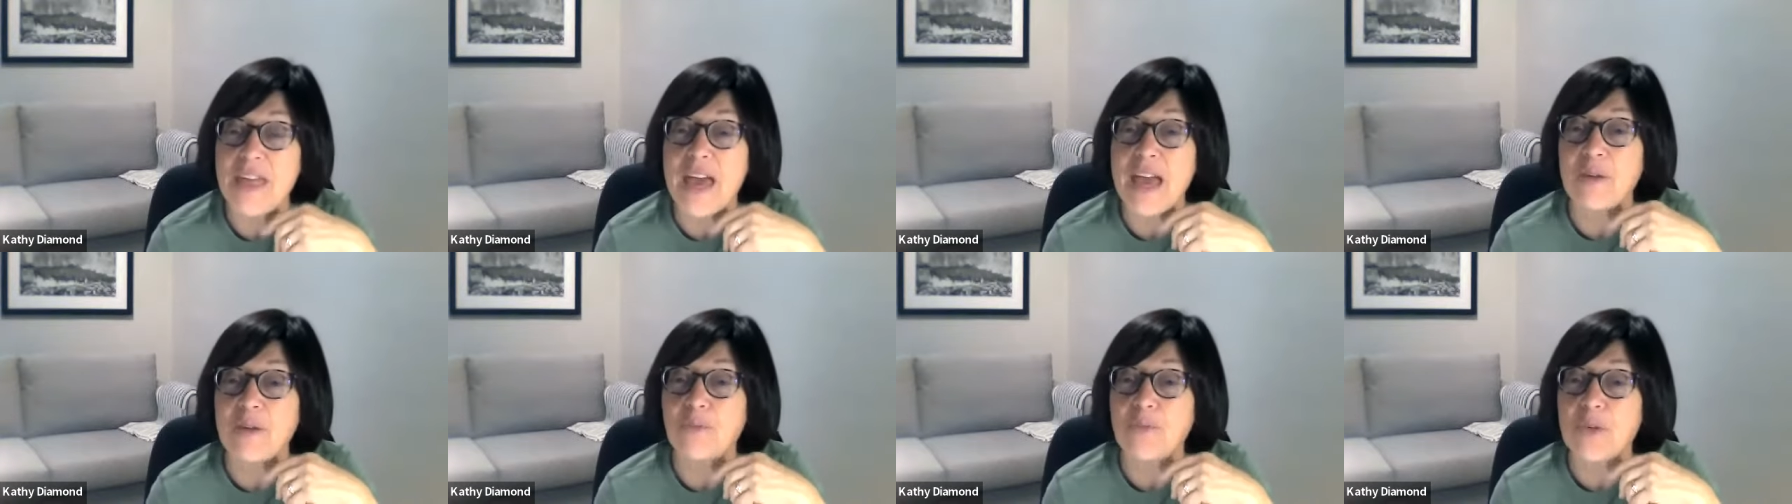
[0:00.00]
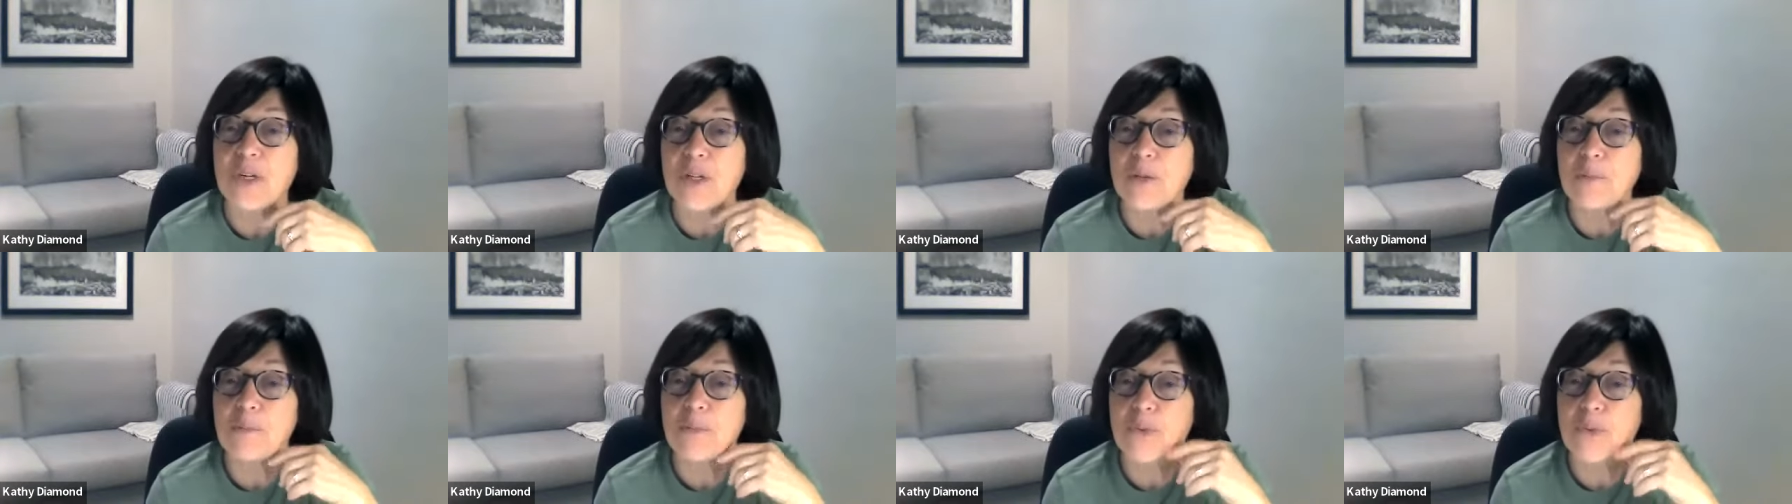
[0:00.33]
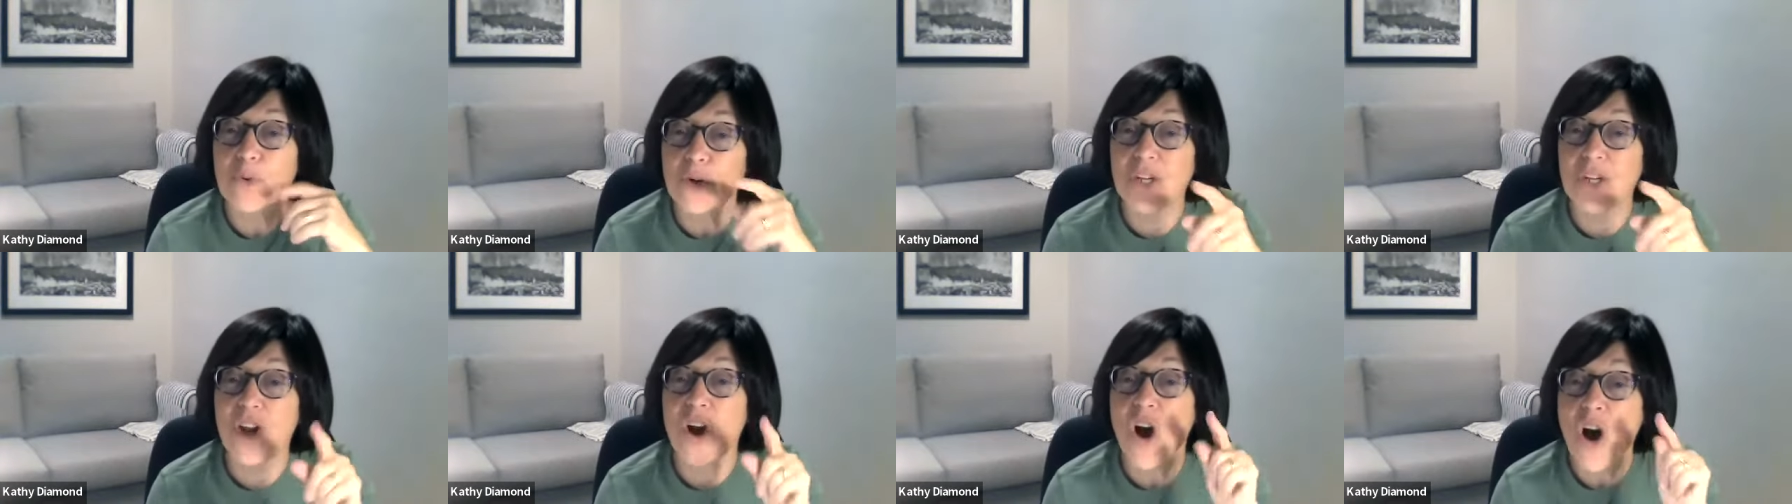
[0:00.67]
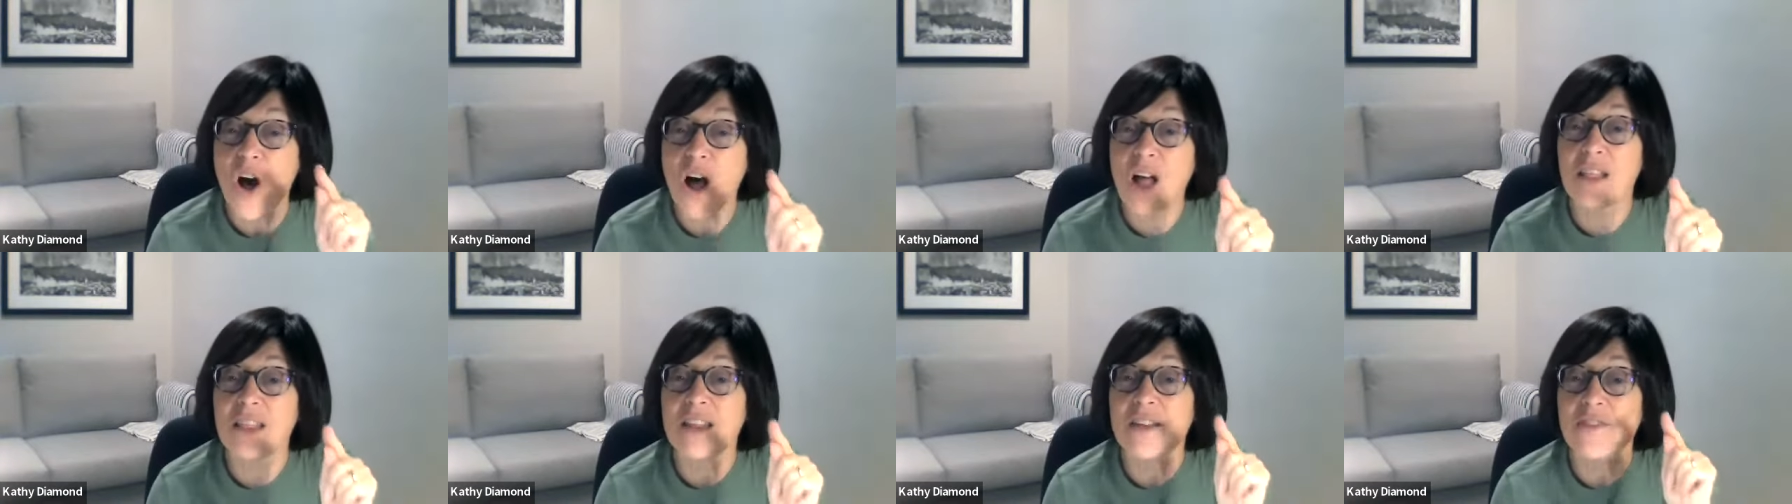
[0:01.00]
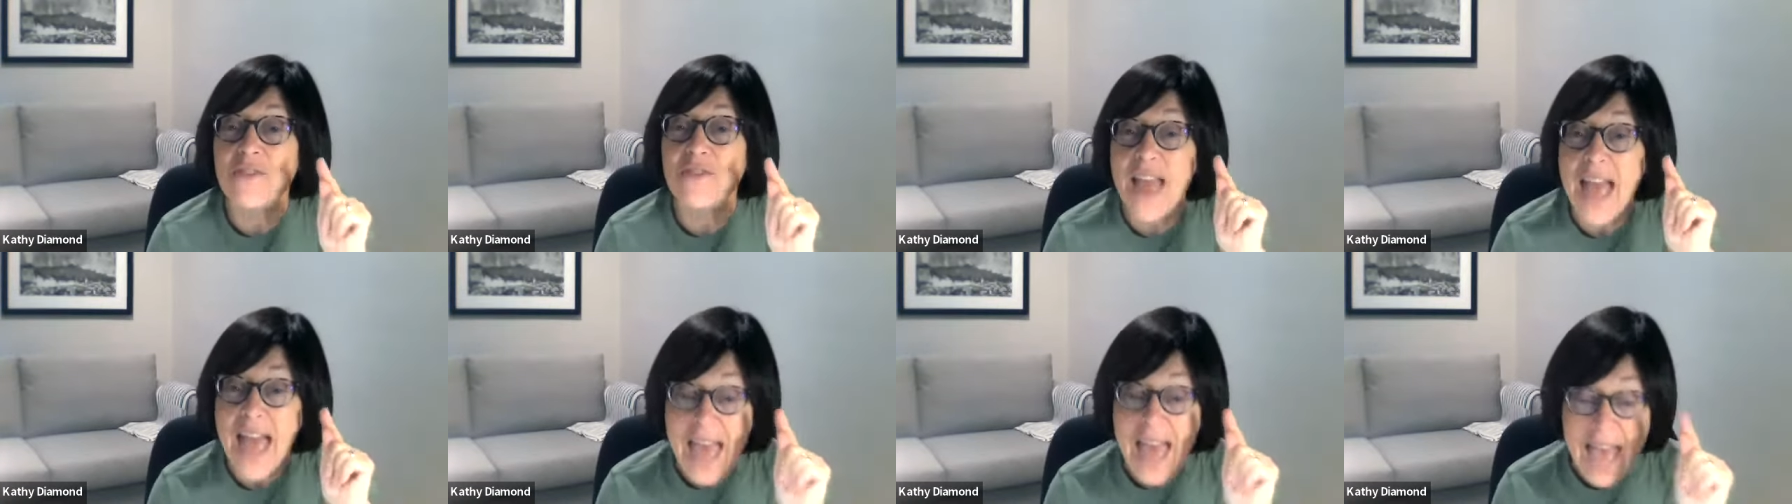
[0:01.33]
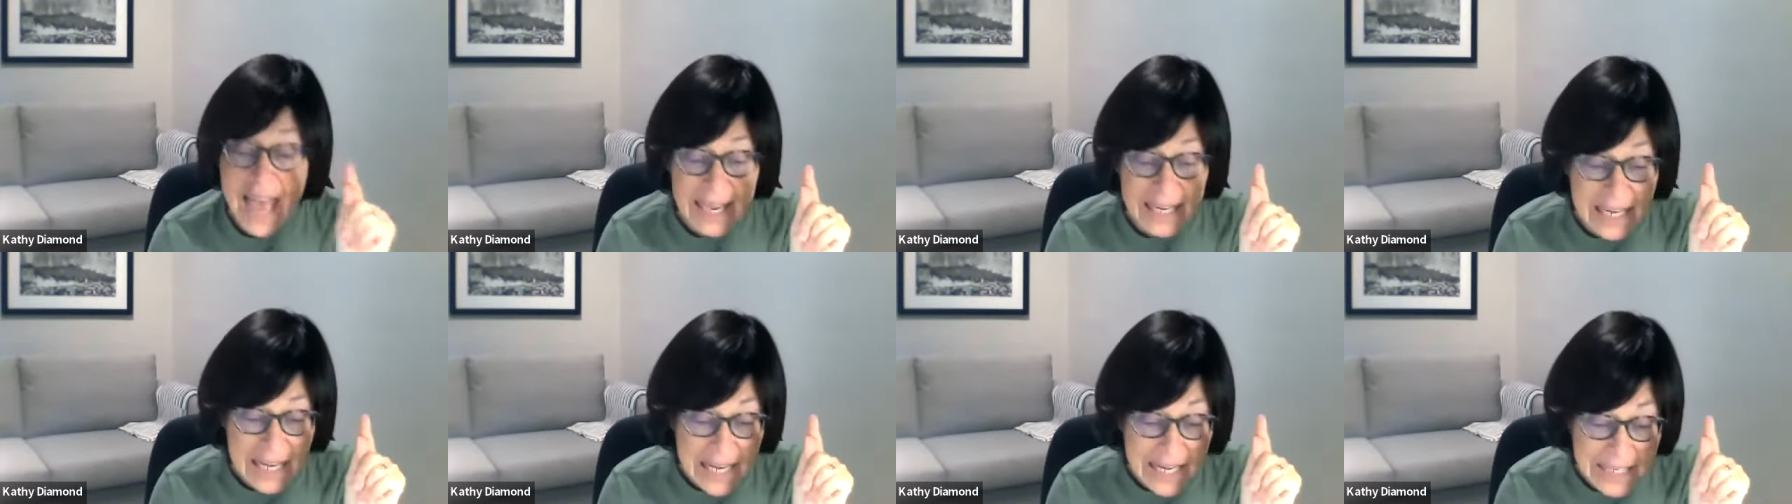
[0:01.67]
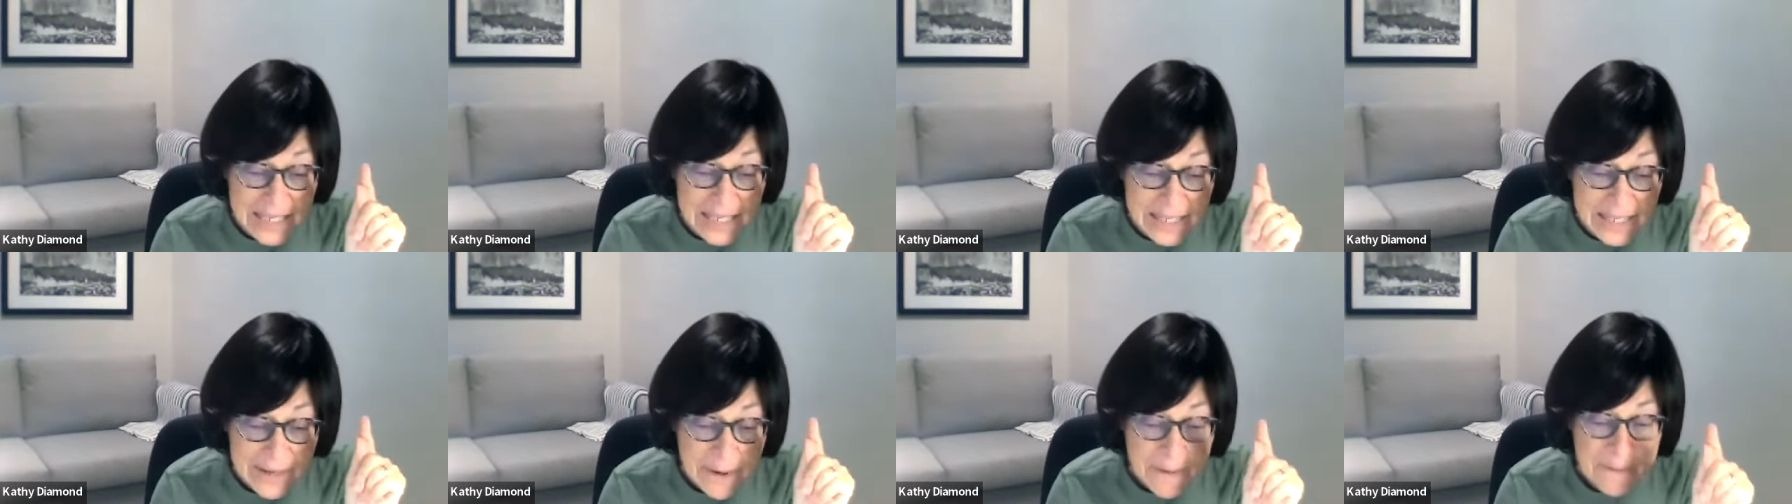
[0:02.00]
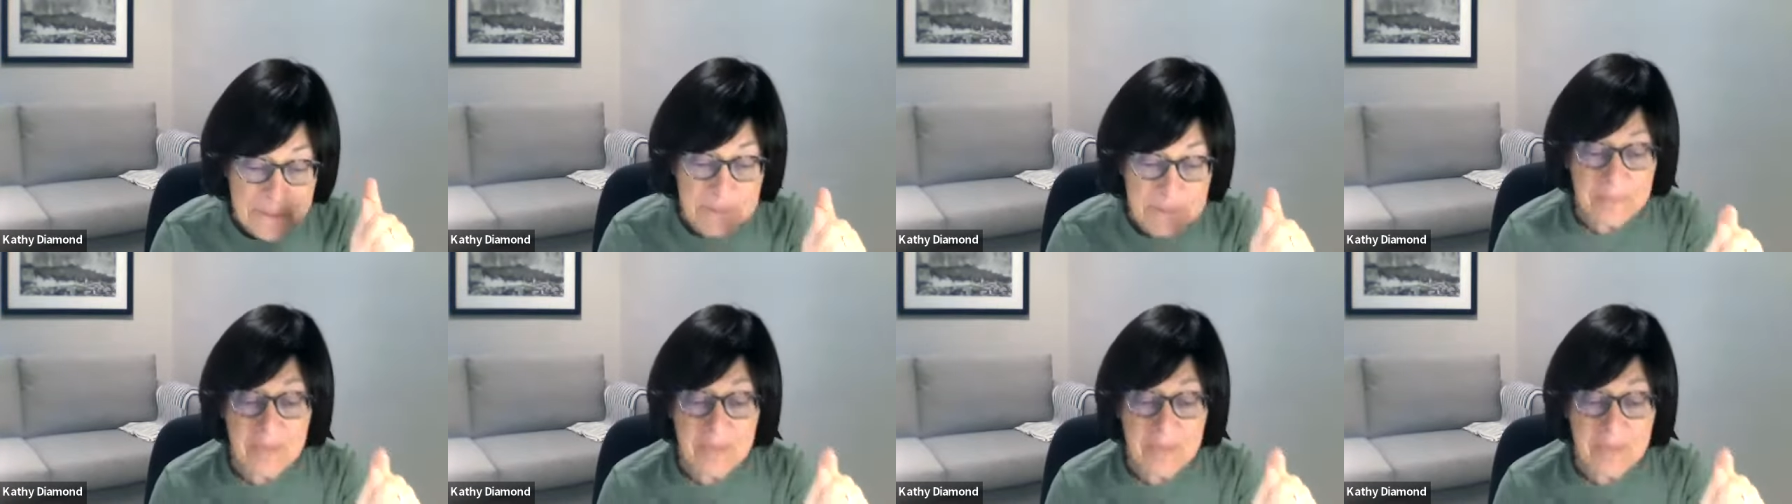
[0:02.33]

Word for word: that will put all of Hannah's